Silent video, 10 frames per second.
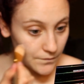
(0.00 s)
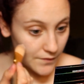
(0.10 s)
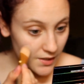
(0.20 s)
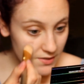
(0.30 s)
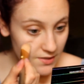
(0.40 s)

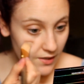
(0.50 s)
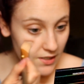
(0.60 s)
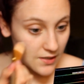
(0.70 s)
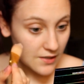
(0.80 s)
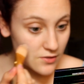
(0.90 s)
Yeah, see,
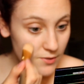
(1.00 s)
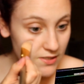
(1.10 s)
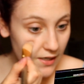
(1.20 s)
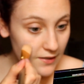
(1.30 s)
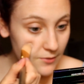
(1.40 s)
I just put a
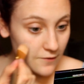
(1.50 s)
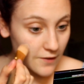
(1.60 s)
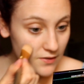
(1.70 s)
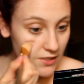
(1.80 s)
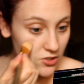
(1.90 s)
tiny bit of
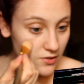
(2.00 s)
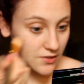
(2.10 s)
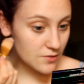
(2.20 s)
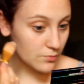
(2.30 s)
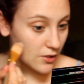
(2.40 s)
foundation on
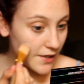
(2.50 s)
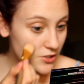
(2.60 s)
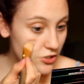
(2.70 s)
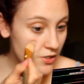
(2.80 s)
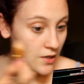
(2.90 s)
this
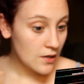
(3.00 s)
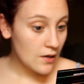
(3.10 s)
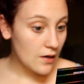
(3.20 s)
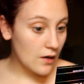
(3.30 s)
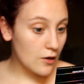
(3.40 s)
brush,
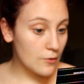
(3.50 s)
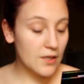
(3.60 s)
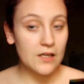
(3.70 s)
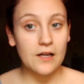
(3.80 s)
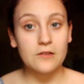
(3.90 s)

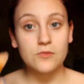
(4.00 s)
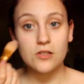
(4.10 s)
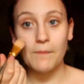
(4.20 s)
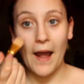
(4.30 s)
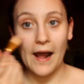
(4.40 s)
and I am
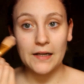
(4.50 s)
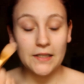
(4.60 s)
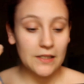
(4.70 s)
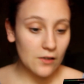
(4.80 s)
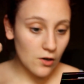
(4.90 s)
just
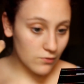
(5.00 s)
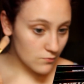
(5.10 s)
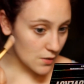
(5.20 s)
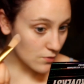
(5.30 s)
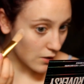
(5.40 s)
patting over
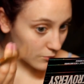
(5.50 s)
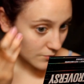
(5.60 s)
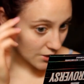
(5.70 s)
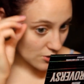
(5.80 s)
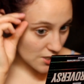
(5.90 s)
my
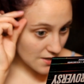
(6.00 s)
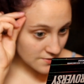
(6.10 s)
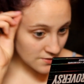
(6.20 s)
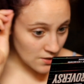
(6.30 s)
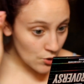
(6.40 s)
problem
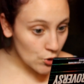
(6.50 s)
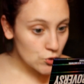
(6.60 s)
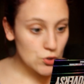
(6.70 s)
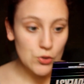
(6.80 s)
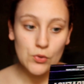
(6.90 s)
areas
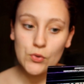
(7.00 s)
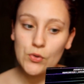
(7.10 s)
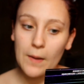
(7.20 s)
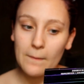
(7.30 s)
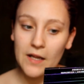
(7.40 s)

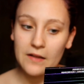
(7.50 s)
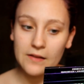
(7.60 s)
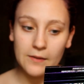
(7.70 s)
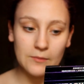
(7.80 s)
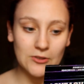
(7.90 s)
to make
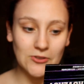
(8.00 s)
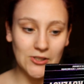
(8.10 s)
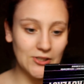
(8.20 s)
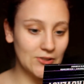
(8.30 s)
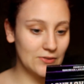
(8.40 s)
them
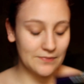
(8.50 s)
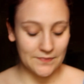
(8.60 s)
look